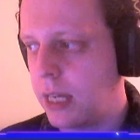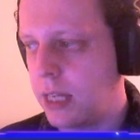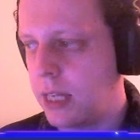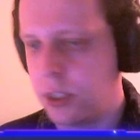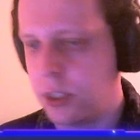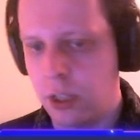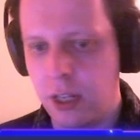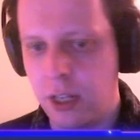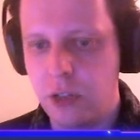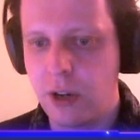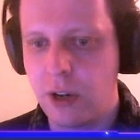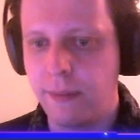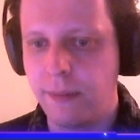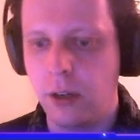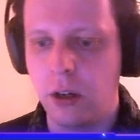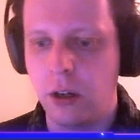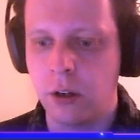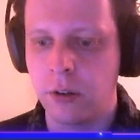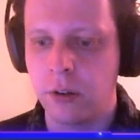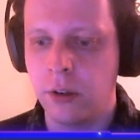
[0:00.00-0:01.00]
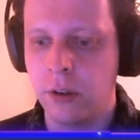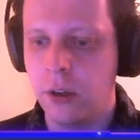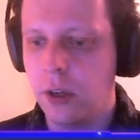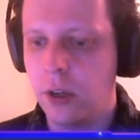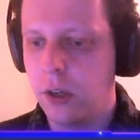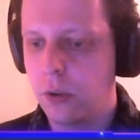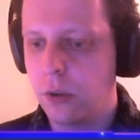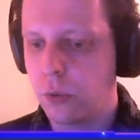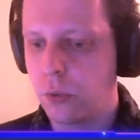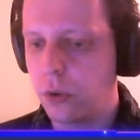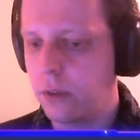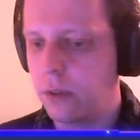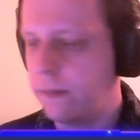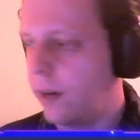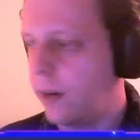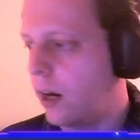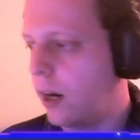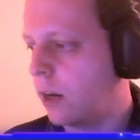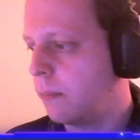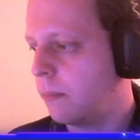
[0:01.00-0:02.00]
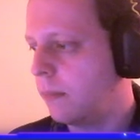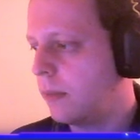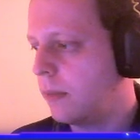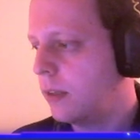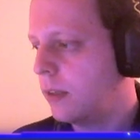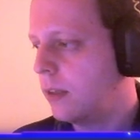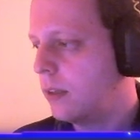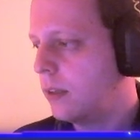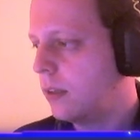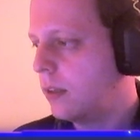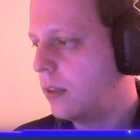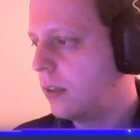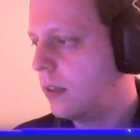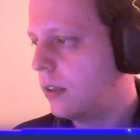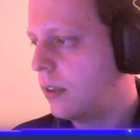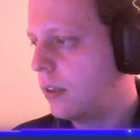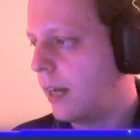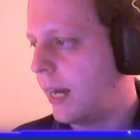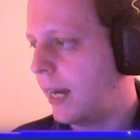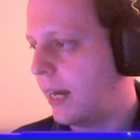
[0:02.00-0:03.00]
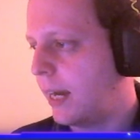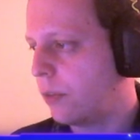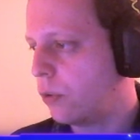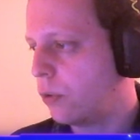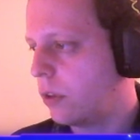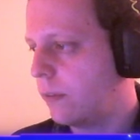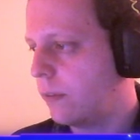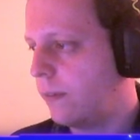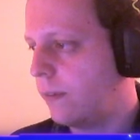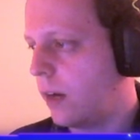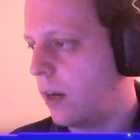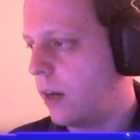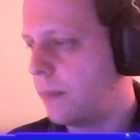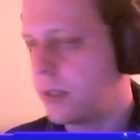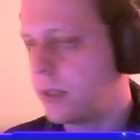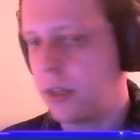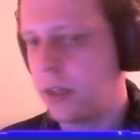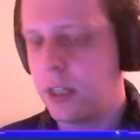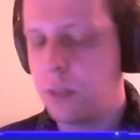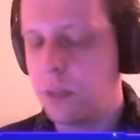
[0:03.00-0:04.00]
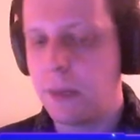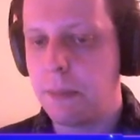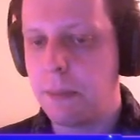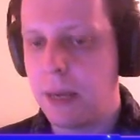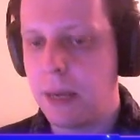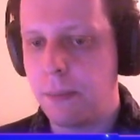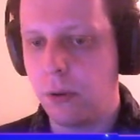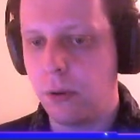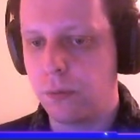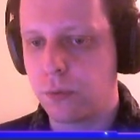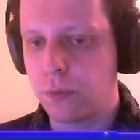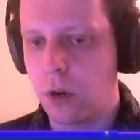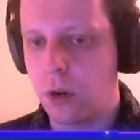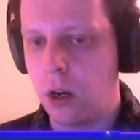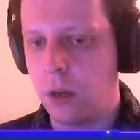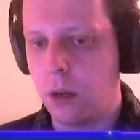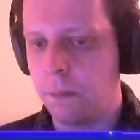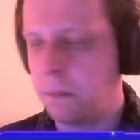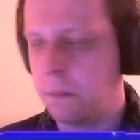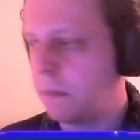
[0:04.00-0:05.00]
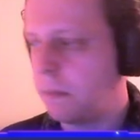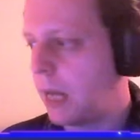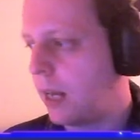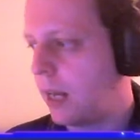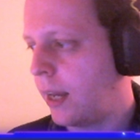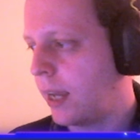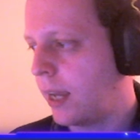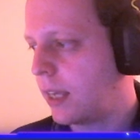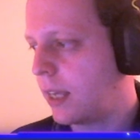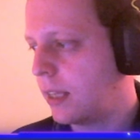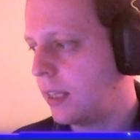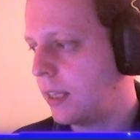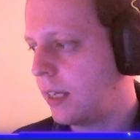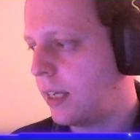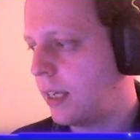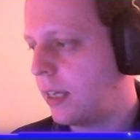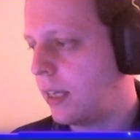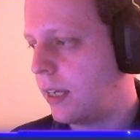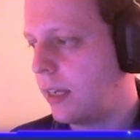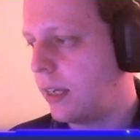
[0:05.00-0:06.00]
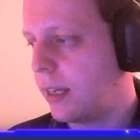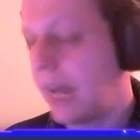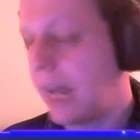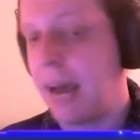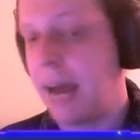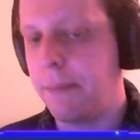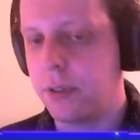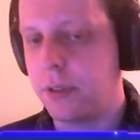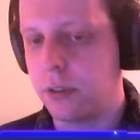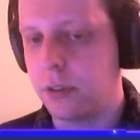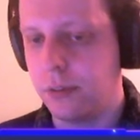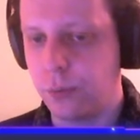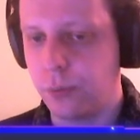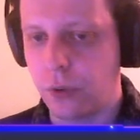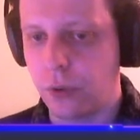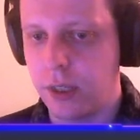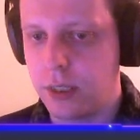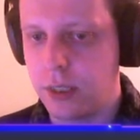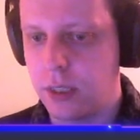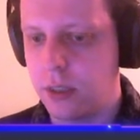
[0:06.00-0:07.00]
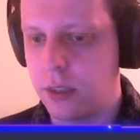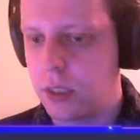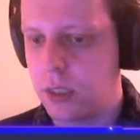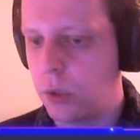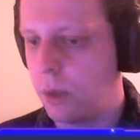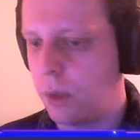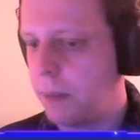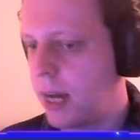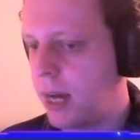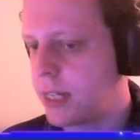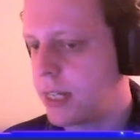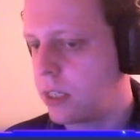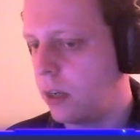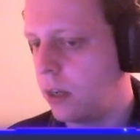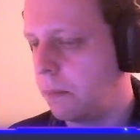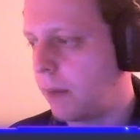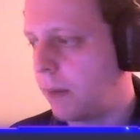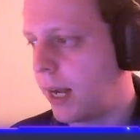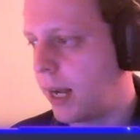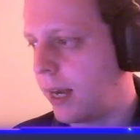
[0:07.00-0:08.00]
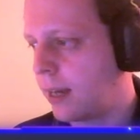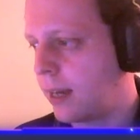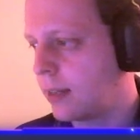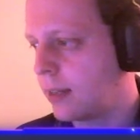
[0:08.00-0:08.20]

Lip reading: So they travel along through the farm. So this would be people from, like, the capital, for instance, who are passing on by.